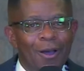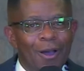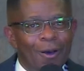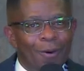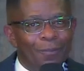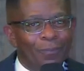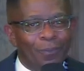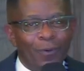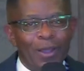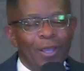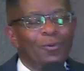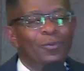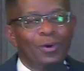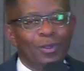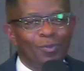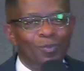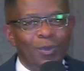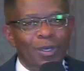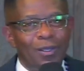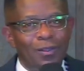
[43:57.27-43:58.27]
pray
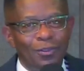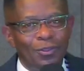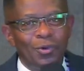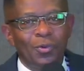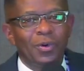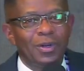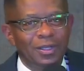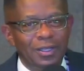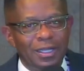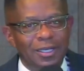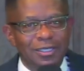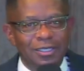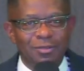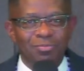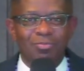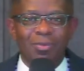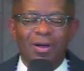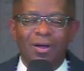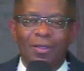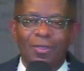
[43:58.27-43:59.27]
with me during this
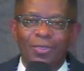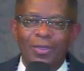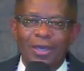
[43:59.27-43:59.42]
month